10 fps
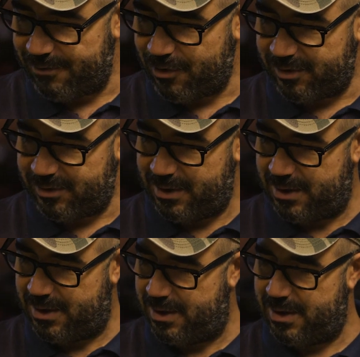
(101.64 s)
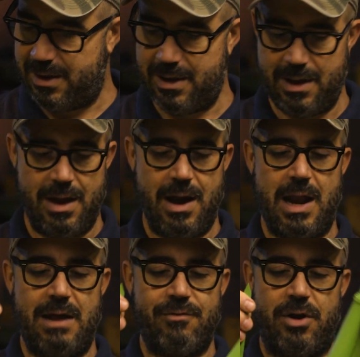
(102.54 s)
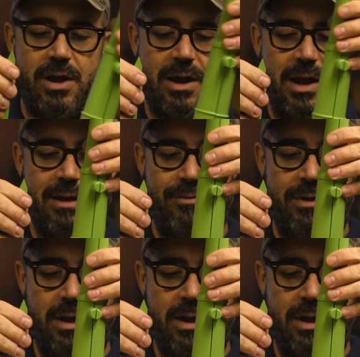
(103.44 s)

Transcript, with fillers: I've got, and I've got a kind of